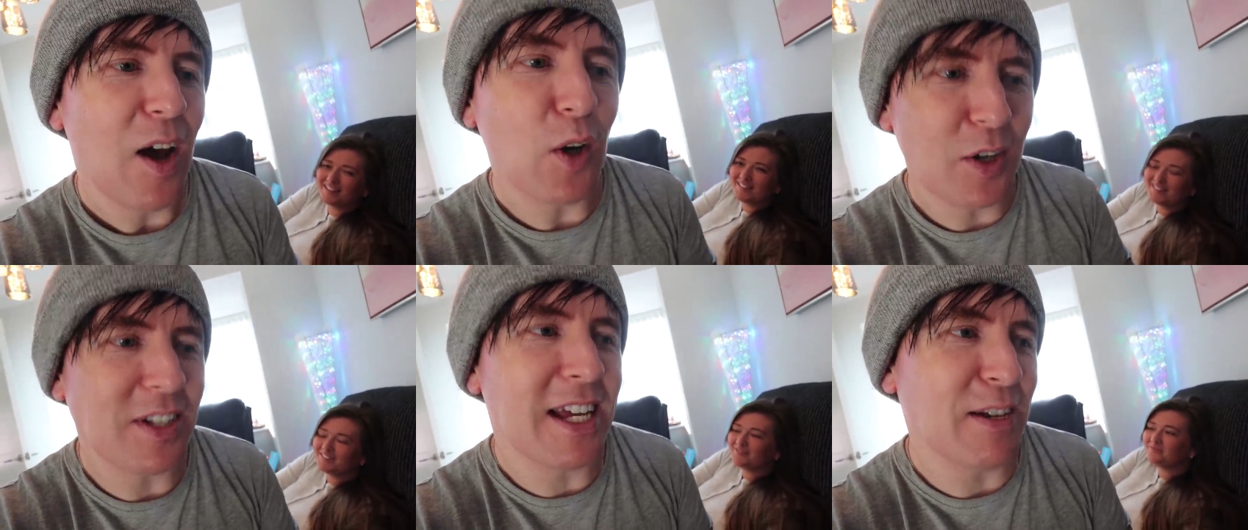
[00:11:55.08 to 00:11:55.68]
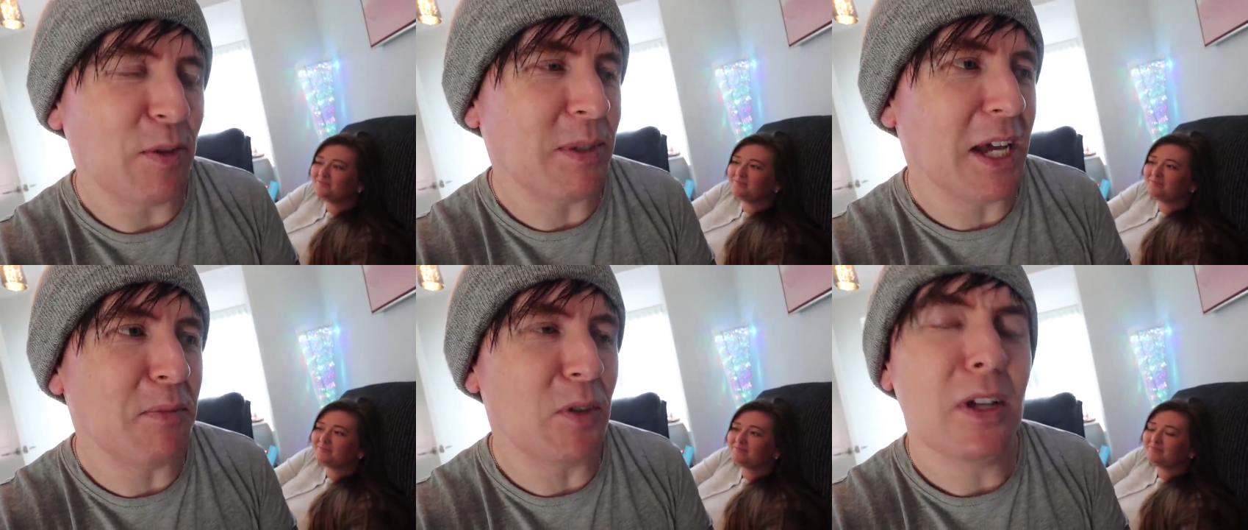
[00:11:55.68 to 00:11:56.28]
Speaker 1: all on the dining room
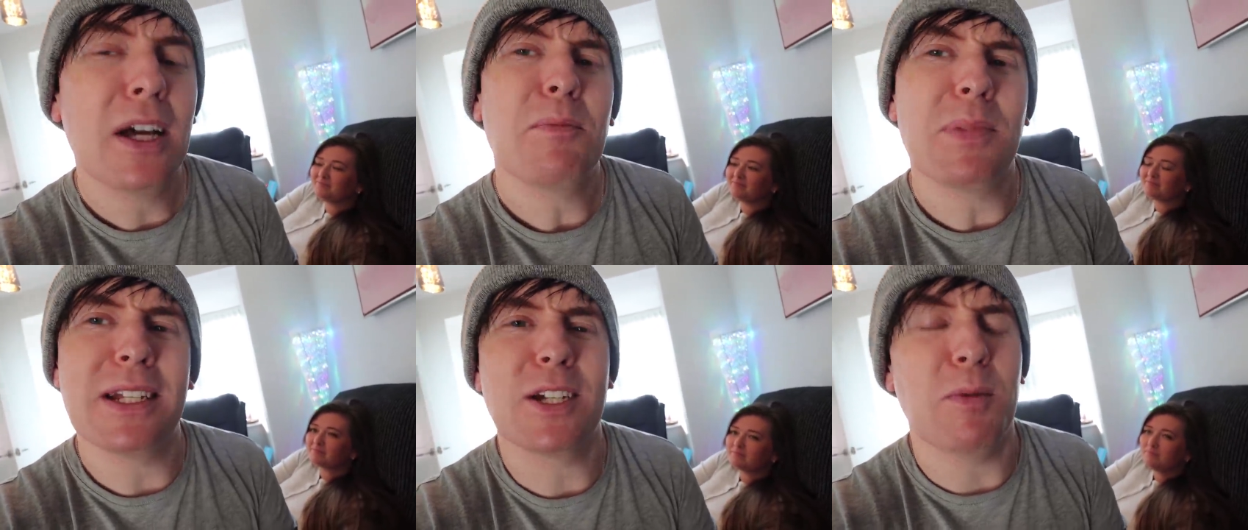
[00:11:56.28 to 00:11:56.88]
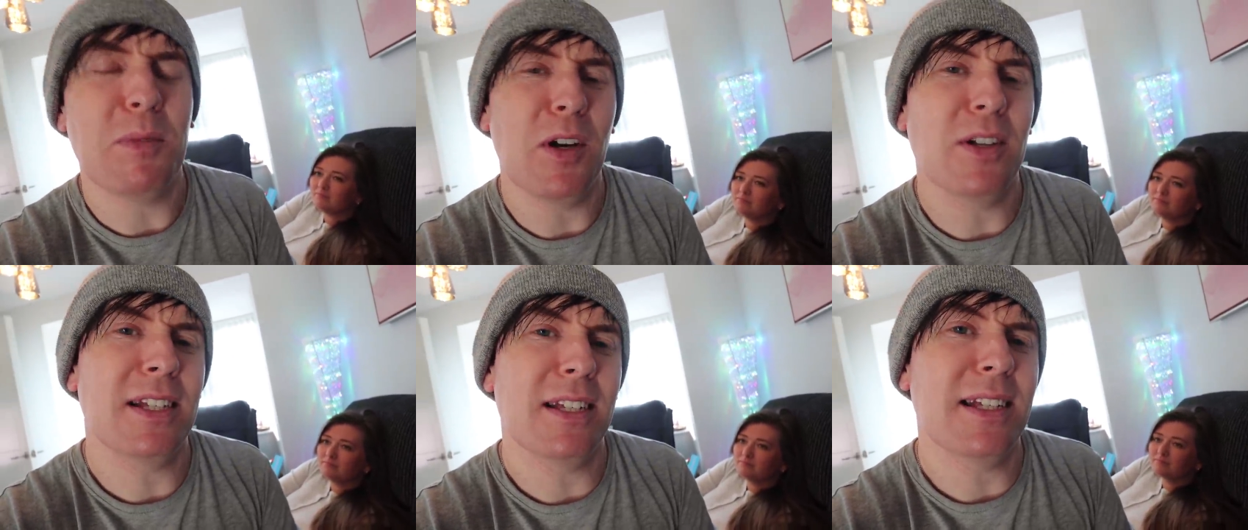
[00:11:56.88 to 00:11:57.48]
table. Please comment below
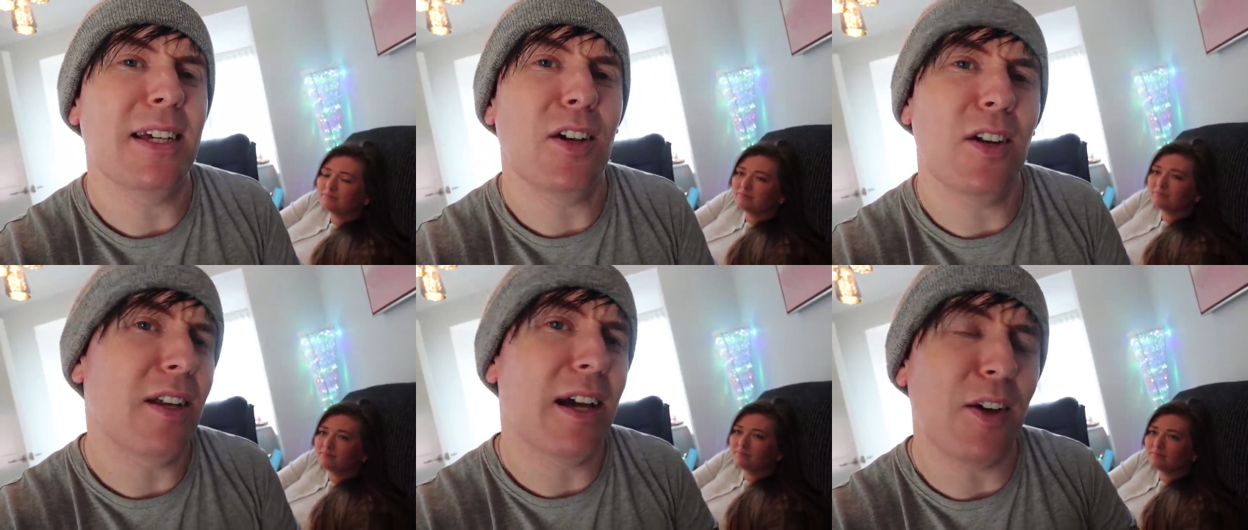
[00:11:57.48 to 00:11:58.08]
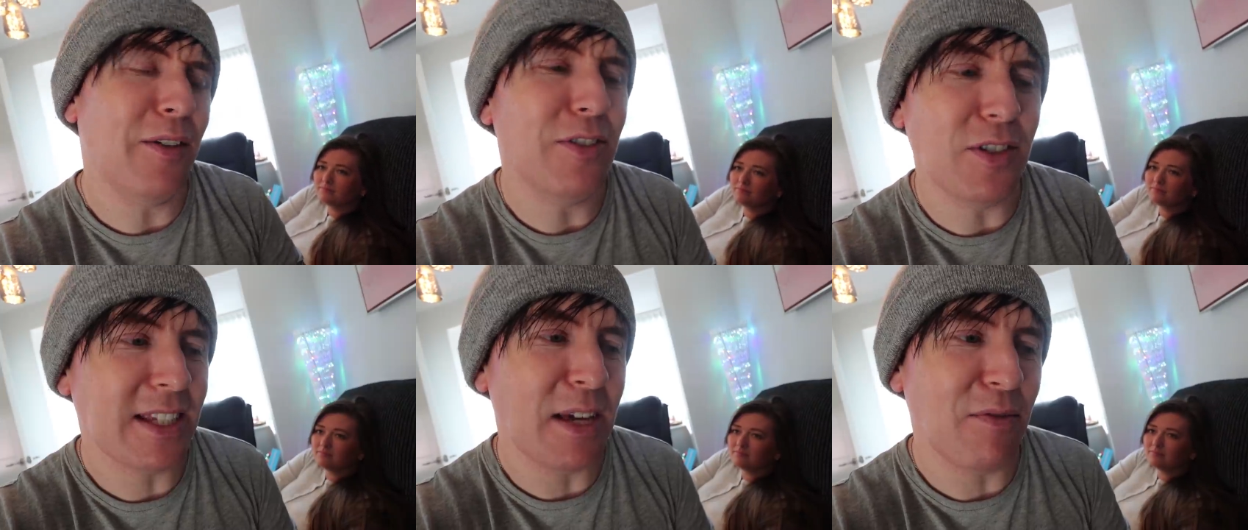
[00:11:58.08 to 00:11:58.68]
and tell us that y'all are going through
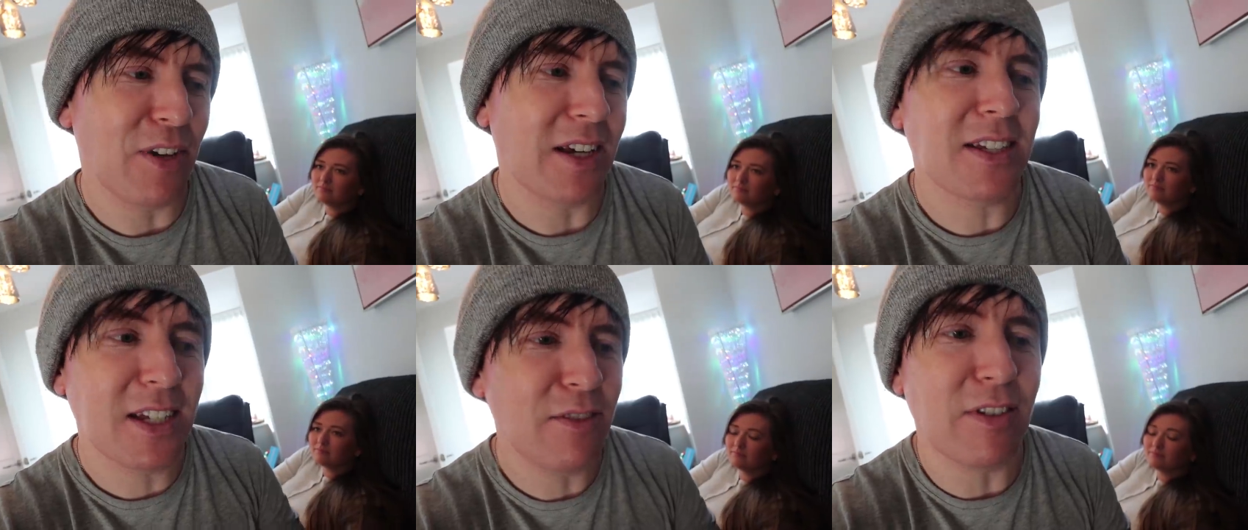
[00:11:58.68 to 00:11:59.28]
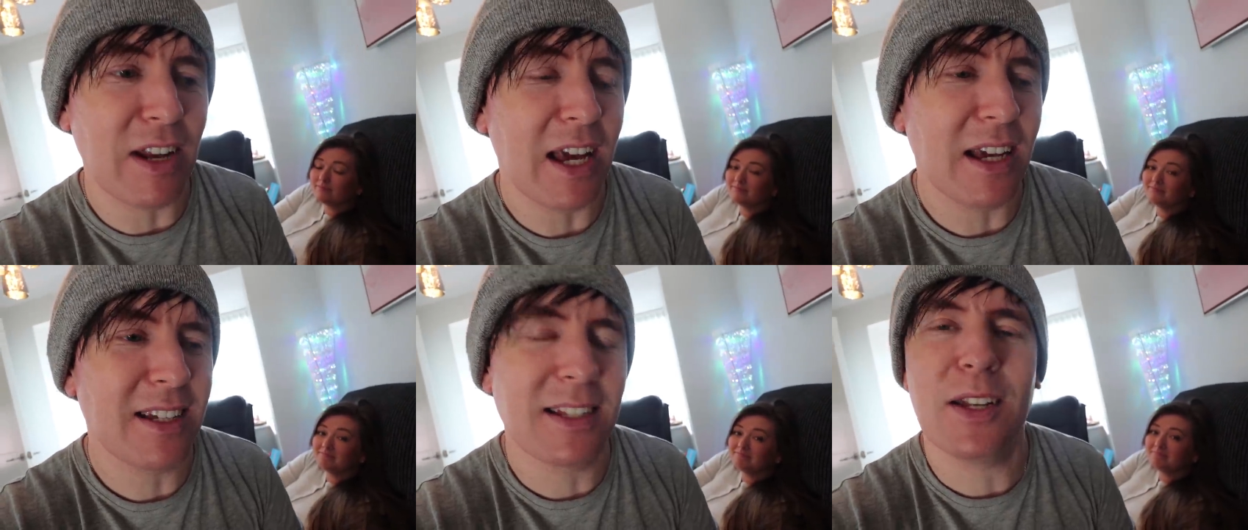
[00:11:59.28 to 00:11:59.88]
the same things and you relate,
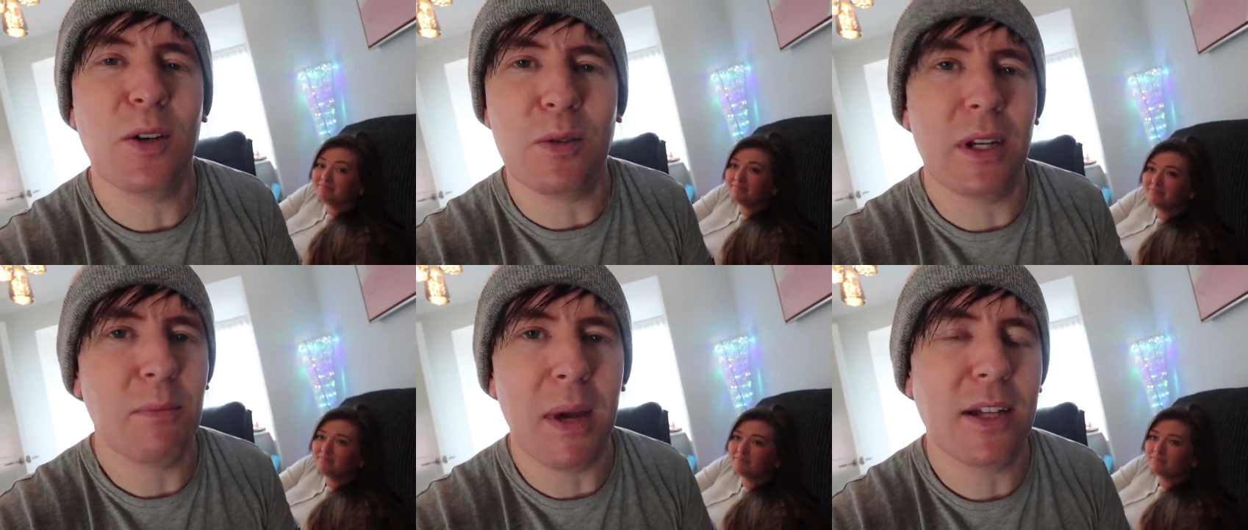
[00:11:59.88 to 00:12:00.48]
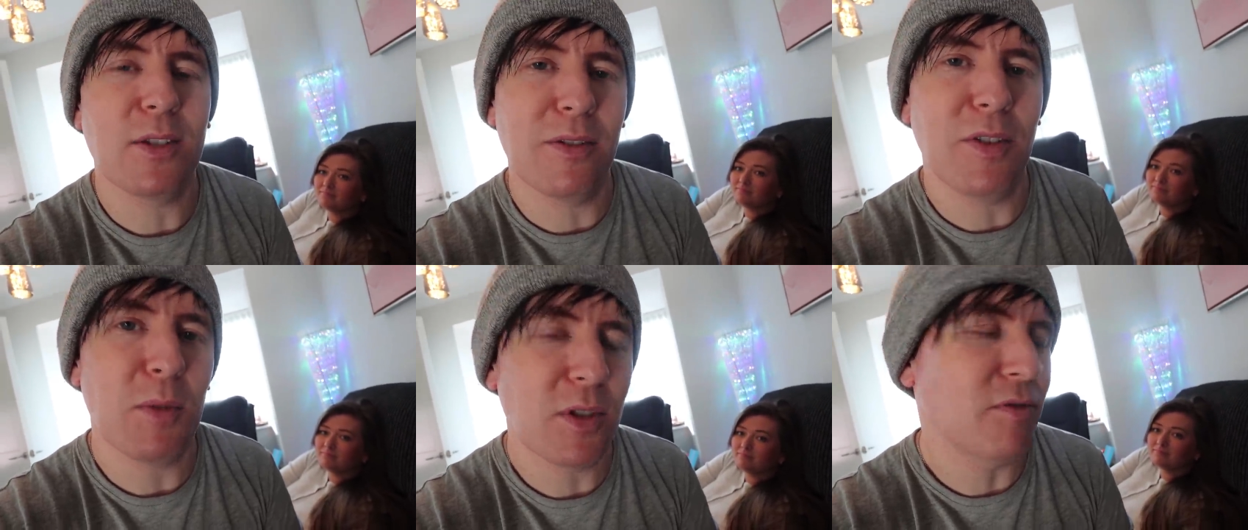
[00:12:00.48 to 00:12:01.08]
because I know like bare ton of
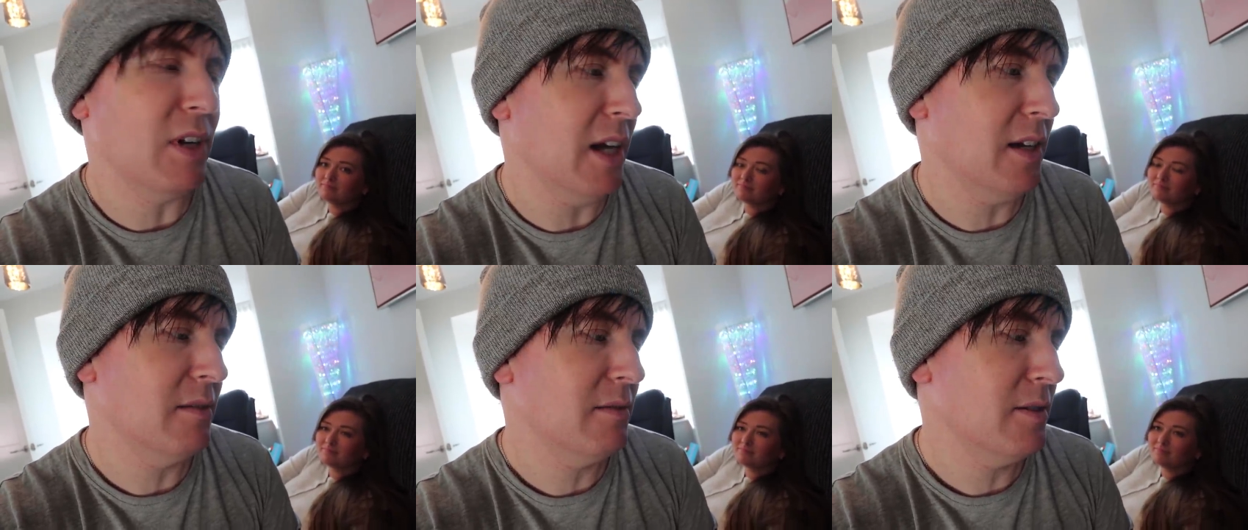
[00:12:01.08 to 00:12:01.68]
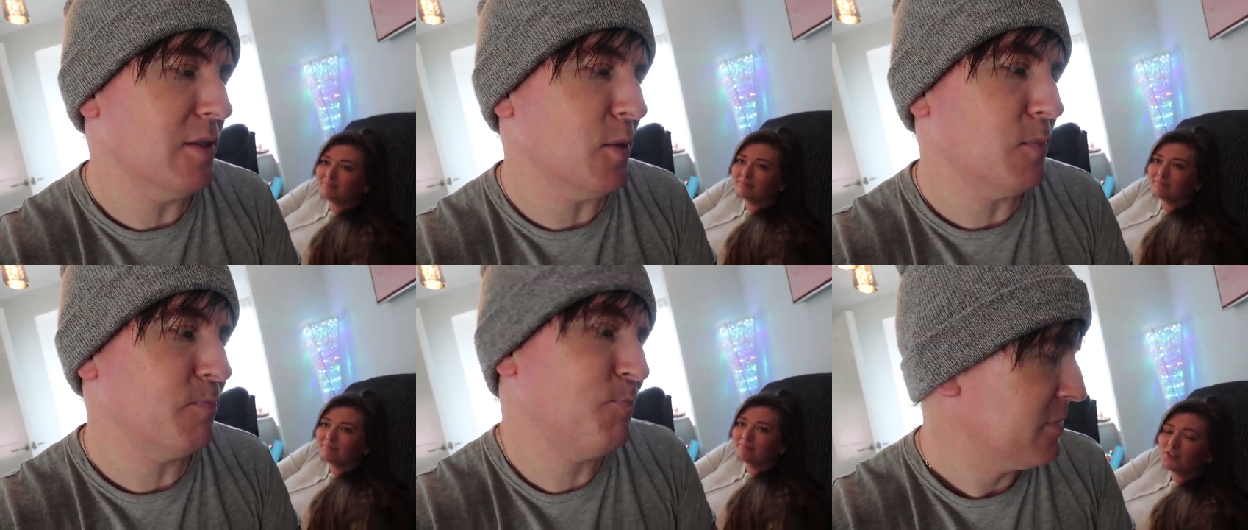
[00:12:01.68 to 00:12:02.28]
you must relate.
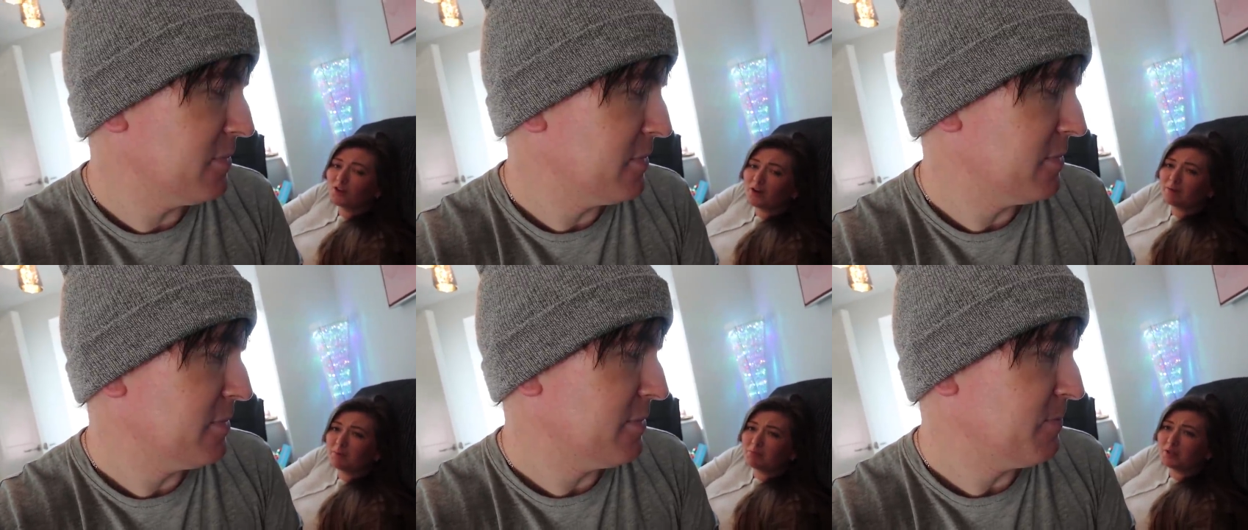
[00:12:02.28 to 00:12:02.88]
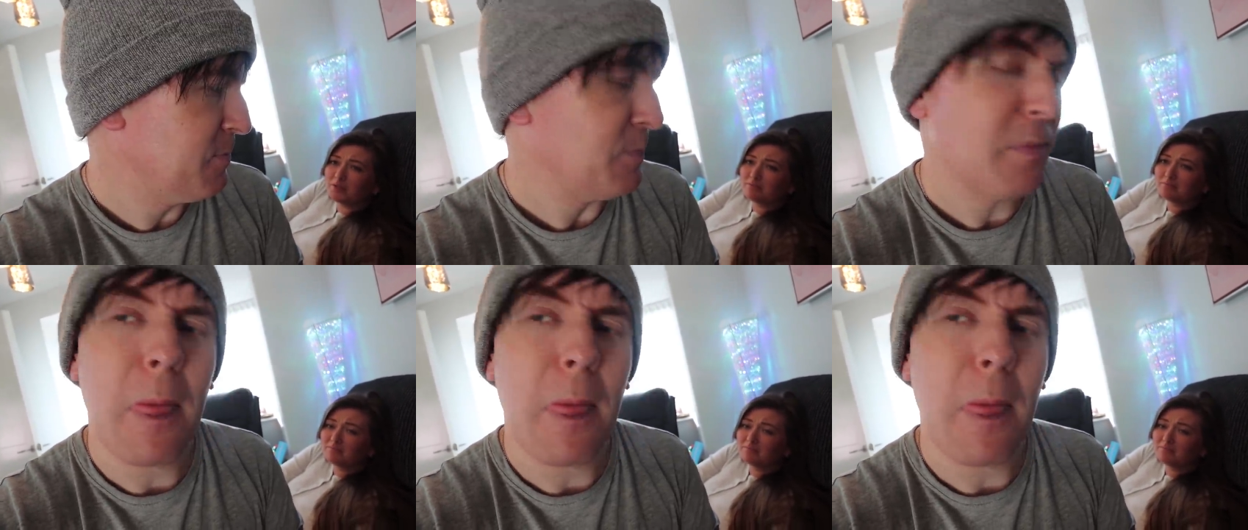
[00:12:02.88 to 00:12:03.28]
So
Speaker 2: go get my brew.